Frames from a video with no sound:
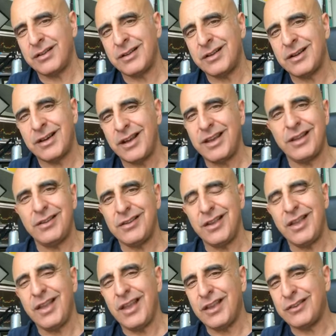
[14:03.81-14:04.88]
greed
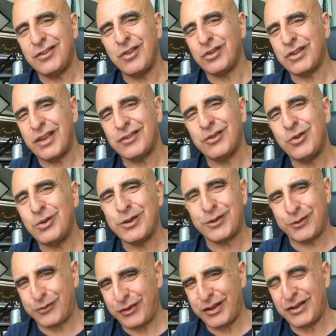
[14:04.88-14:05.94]
is not as good as
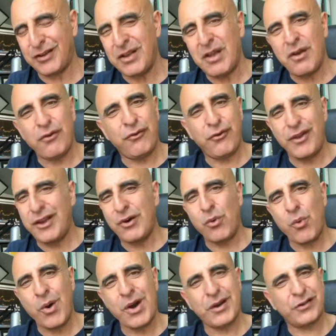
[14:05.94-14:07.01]
fear. Fear
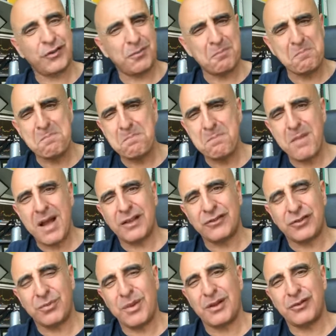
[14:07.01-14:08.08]
works
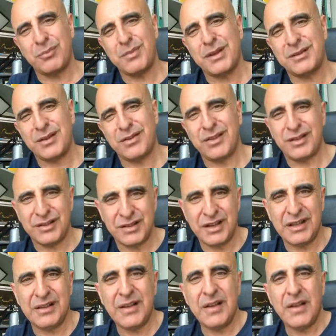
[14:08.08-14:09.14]
much, much better than
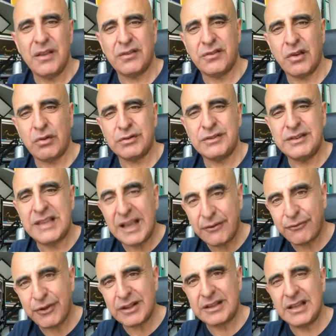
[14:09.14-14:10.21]
greed. So
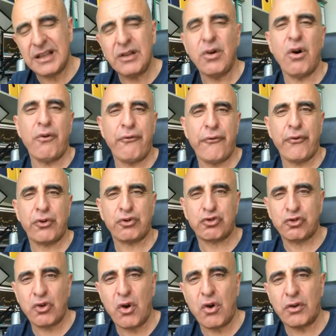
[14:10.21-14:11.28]
definitely go for
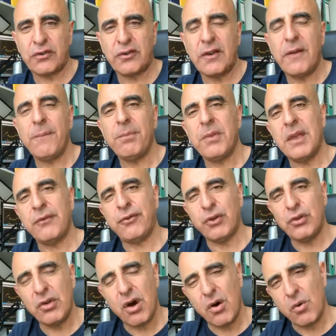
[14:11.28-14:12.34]
shorts. If you
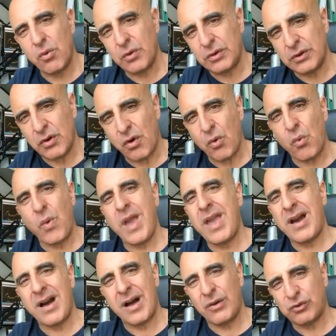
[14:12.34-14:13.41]
know your way
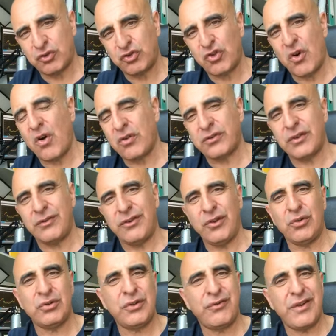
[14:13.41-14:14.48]
around shorts, if
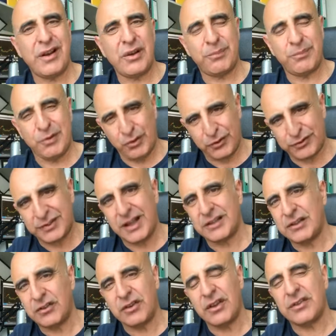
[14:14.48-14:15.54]
you develop your
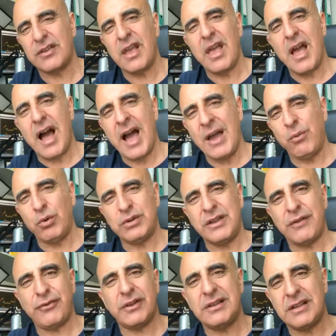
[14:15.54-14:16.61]
strategies, I would
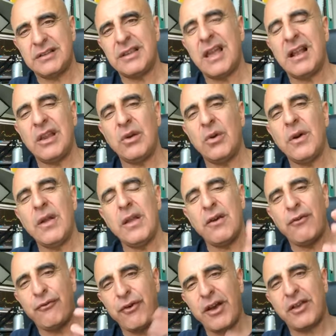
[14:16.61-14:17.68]
definitely tell you,
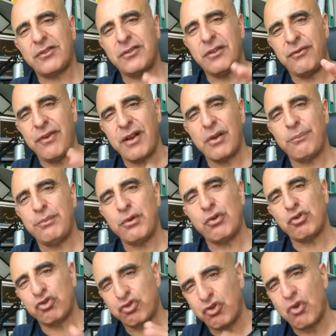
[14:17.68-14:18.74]
first develop your
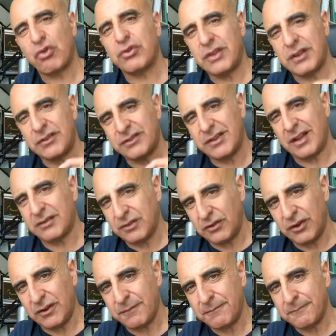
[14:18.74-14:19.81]
shorting
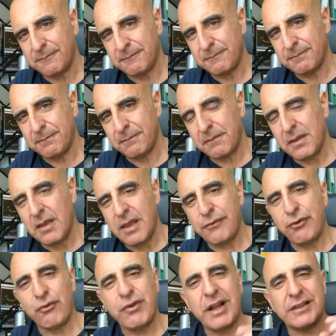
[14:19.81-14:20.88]
strategy. If
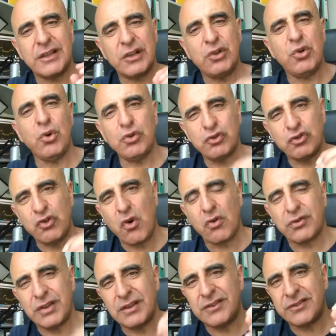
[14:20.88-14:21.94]
you've got a good
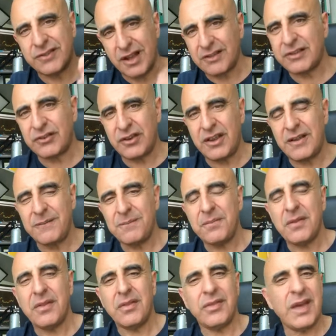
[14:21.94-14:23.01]
shorting strategy,
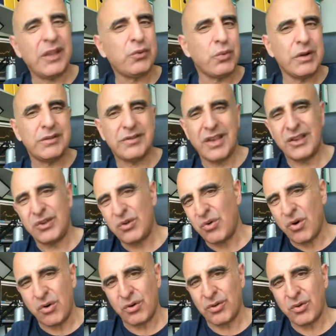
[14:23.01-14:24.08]
that will take you
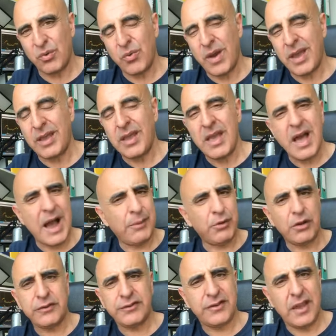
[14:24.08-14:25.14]
all the way. I'm
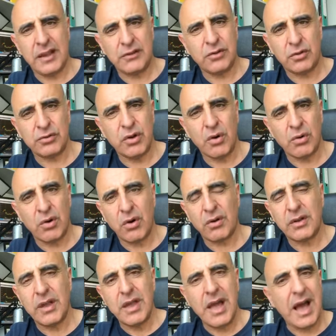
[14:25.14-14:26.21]
not saying don't go long.
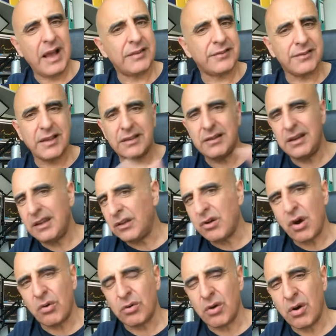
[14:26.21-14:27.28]
I certainly
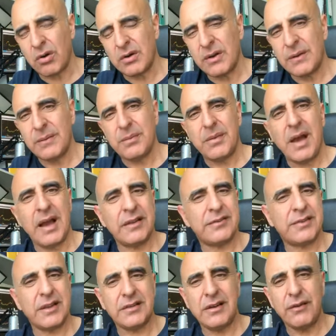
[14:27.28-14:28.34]
go long. I
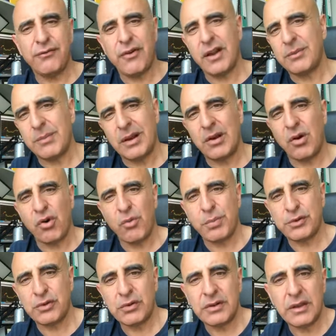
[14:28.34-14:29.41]
certainly find my long
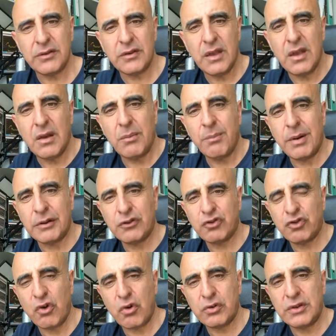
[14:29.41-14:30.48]
opportunities, but
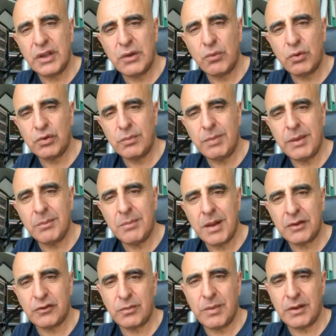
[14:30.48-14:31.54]
shorting would be
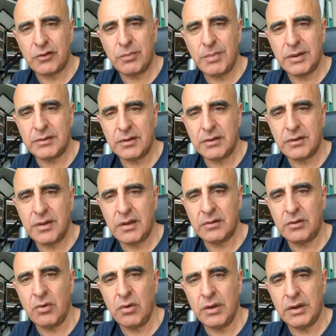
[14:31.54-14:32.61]
much, much better than
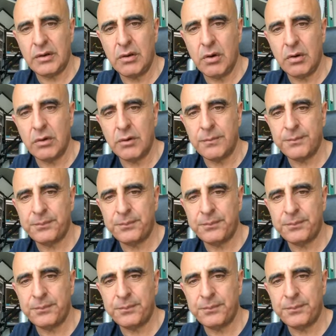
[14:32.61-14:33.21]
going long.